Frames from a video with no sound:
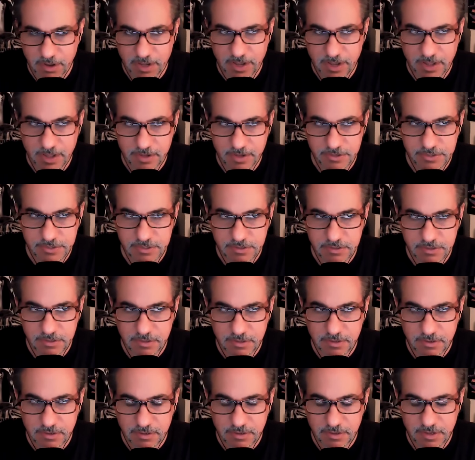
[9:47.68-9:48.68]
And
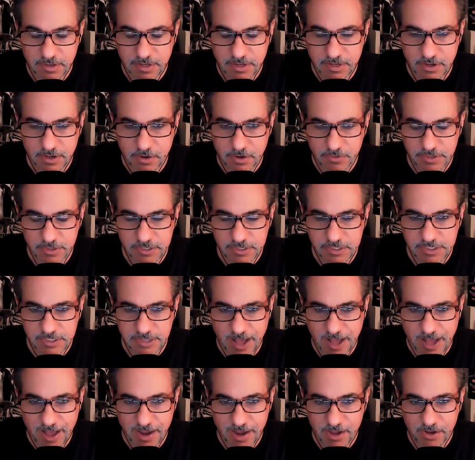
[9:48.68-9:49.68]
you know, the
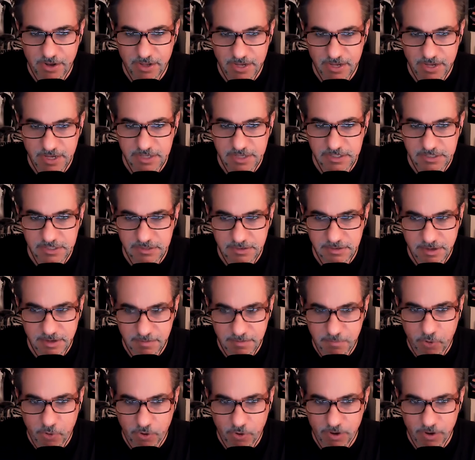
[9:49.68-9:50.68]
style is
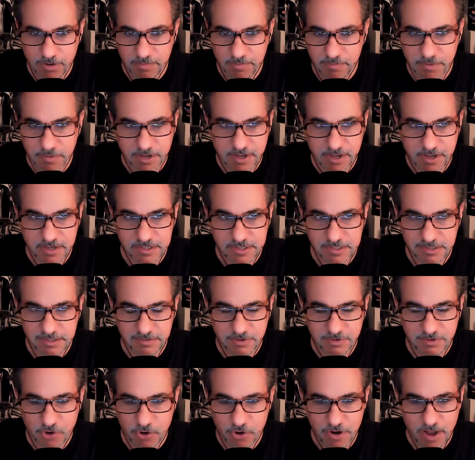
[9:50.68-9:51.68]
important because
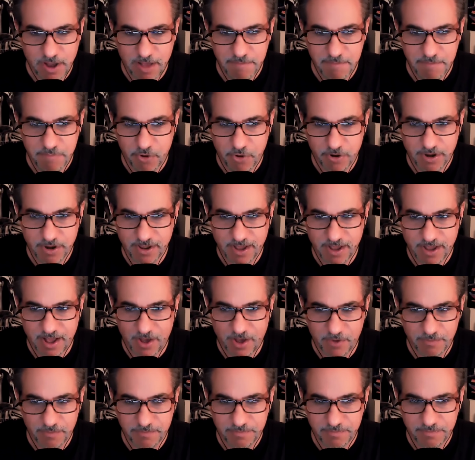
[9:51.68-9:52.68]
you're not putting
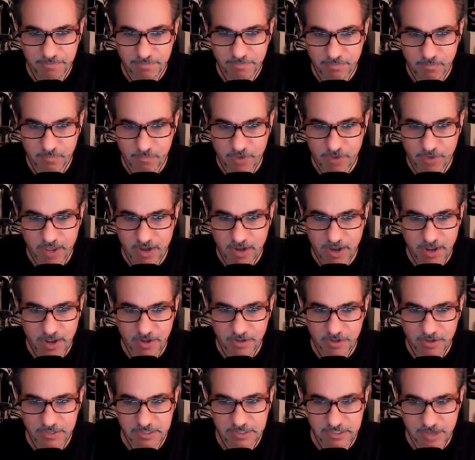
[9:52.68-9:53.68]
out Van
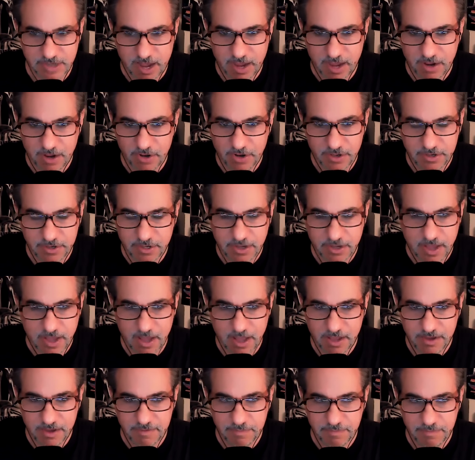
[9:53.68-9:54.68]
Halen style. And the
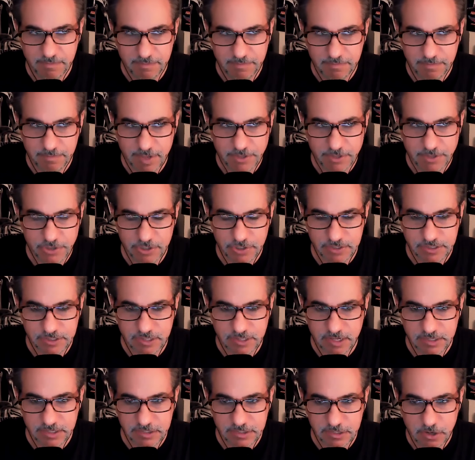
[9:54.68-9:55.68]
guy mentions
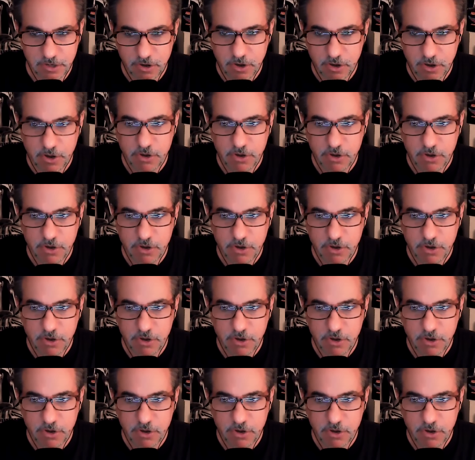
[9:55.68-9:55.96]
this.